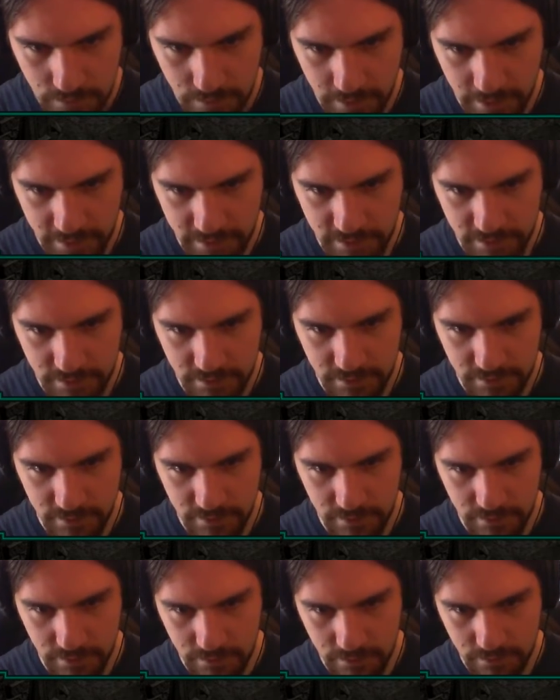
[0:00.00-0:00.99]
So it's
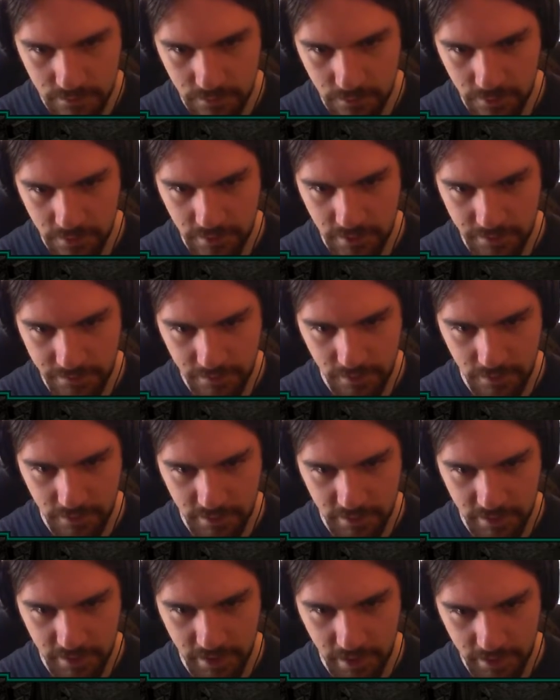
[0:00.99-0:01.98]
more difficult
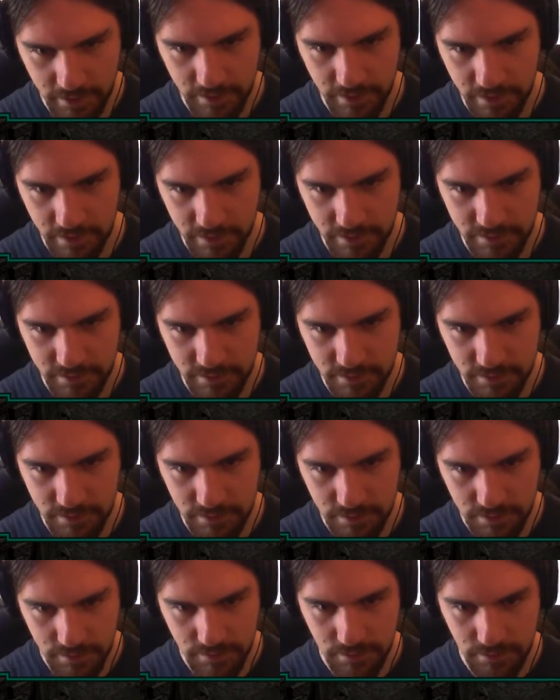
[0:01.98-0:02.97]
to get and it's
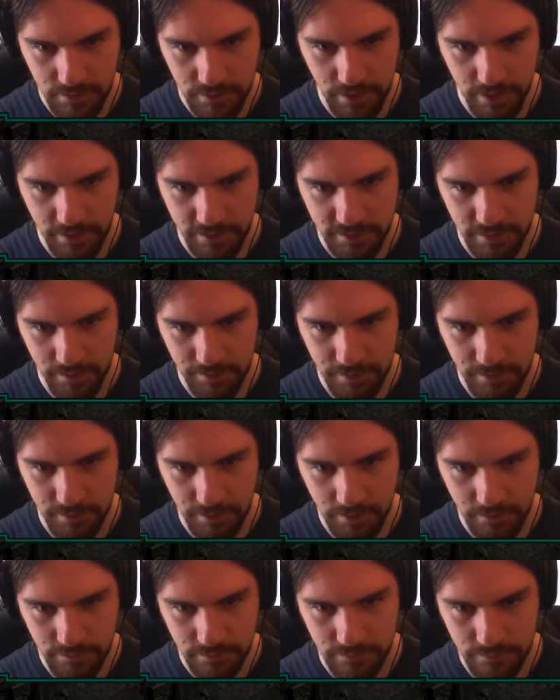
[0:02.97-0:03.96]
not as
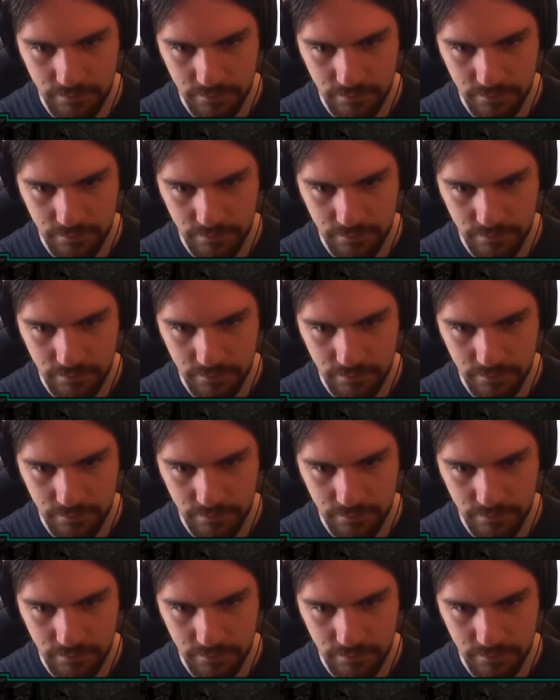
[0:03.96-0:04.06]
optimal.